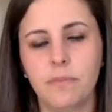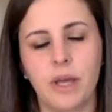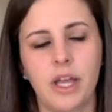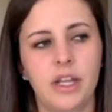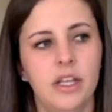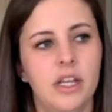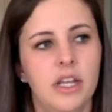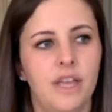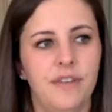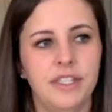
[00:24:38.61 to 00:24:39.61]
But
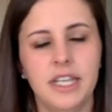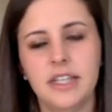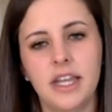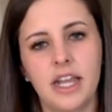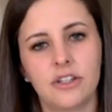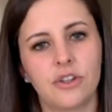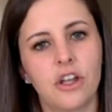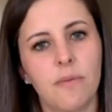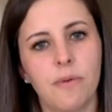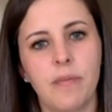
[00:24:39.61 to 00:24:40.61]
if I take that extra
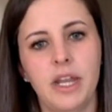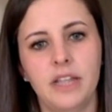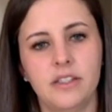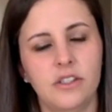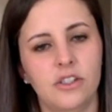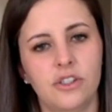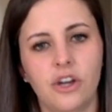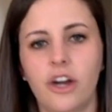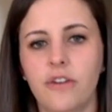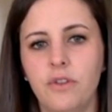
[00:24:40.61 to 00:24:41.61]
couple minutes and just
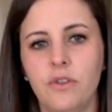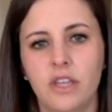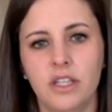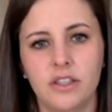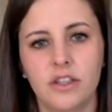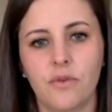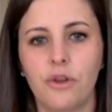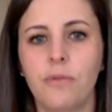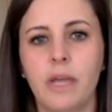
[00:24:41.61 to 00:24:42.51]
chart a few things in their room,